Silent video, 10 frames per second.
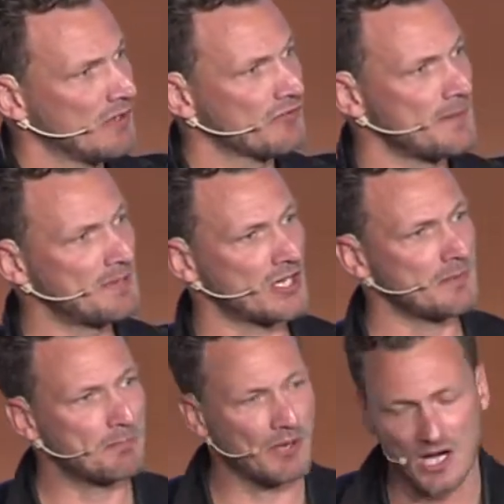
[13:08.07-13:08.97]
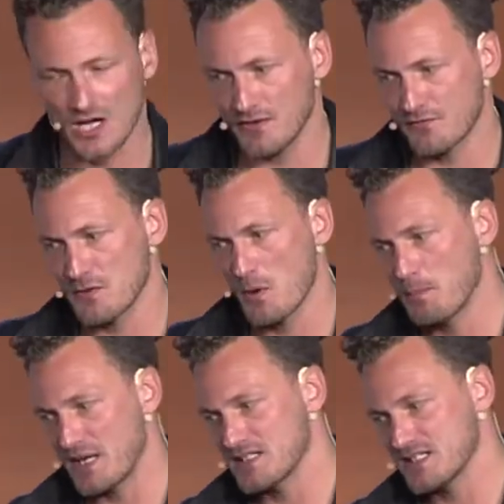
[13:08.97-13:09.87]
They're becoming part of the
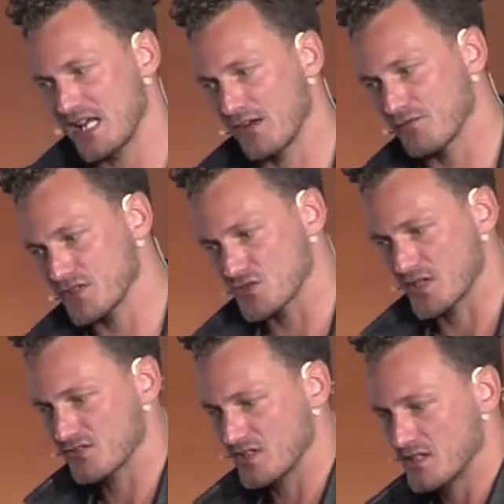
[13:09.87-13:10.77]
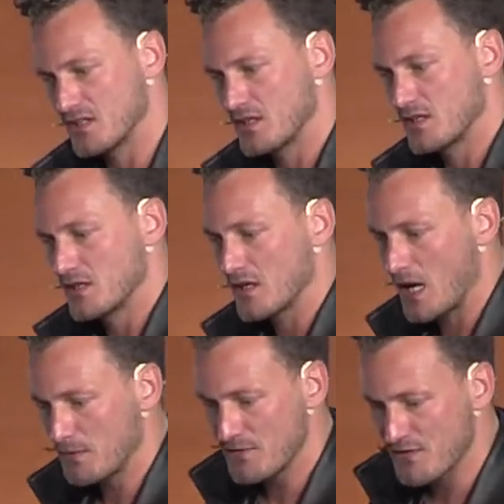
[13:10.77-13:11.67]
mobility infrastructure.
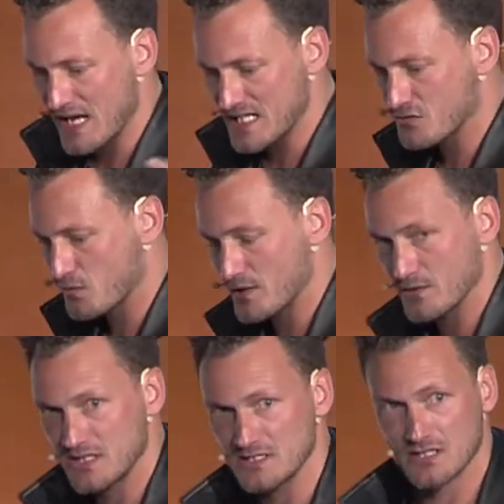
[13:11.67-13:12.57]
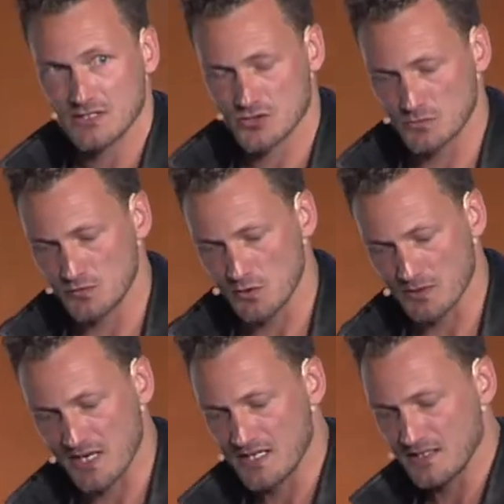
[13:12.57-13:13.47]
I believe that's where you need to move your
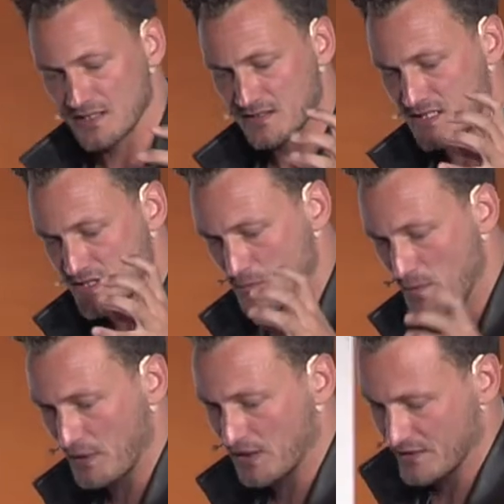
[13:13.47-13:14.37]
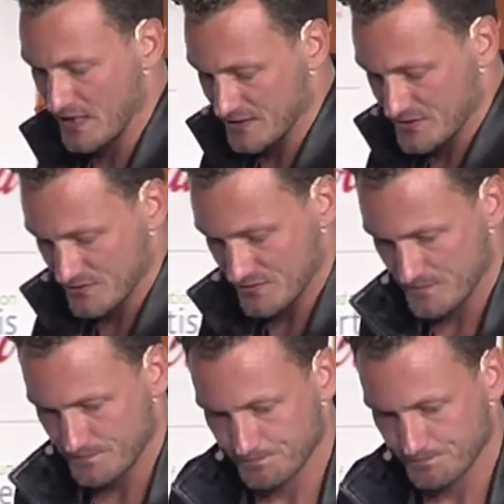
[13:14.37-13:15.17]
brand. It needs to be built on actions.